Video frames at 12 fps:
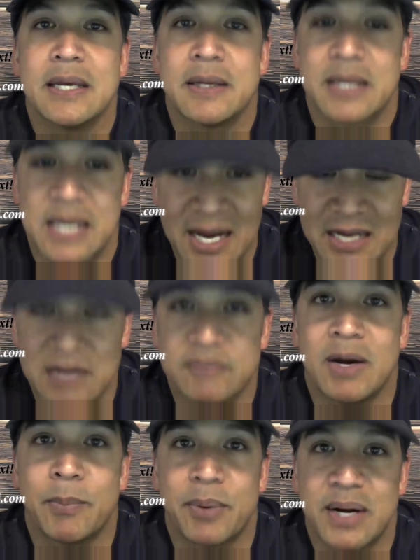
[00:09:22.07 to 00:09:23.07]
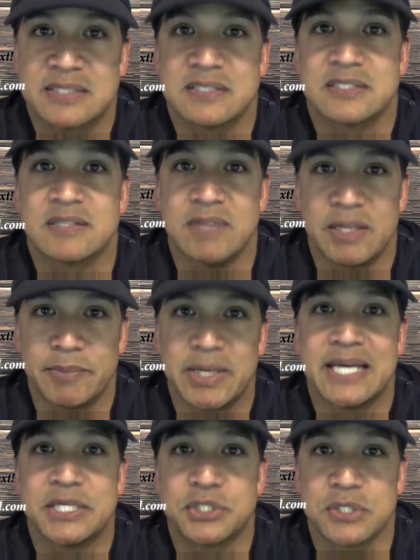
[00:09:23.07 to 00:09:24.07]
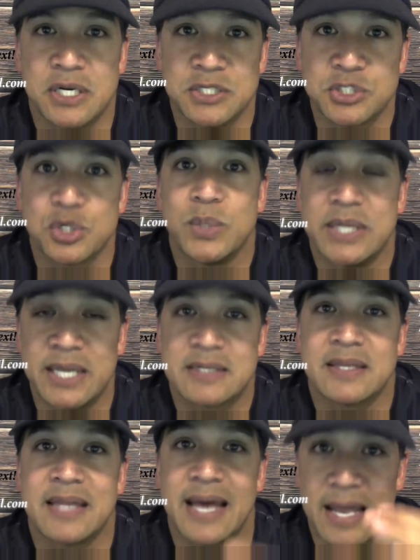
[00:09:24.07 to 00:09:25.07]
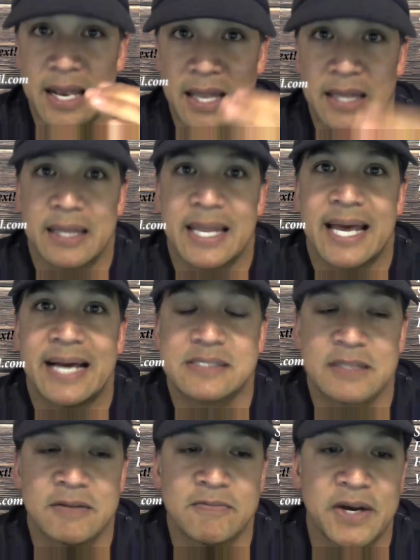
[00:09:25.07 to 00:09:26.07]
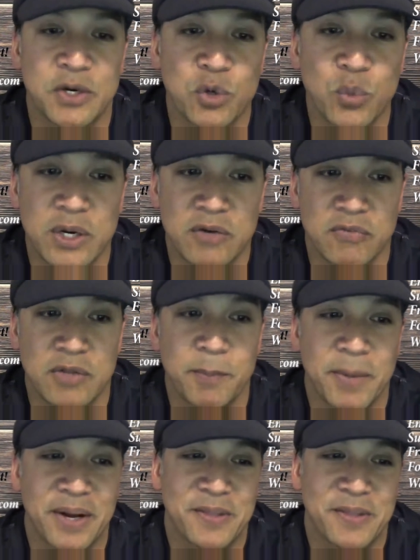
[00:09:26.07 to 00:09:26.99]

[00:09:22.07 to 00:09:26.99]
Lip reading: kind of a process of elimination until we get to that last and final winner for the month.